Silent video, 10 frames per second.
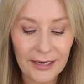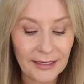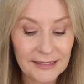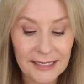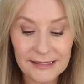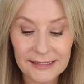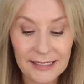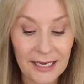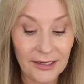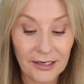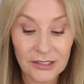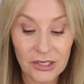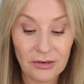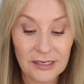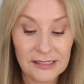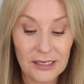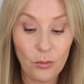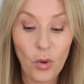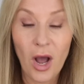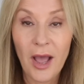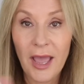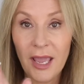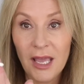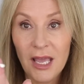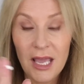and I tested it and I can totally see why.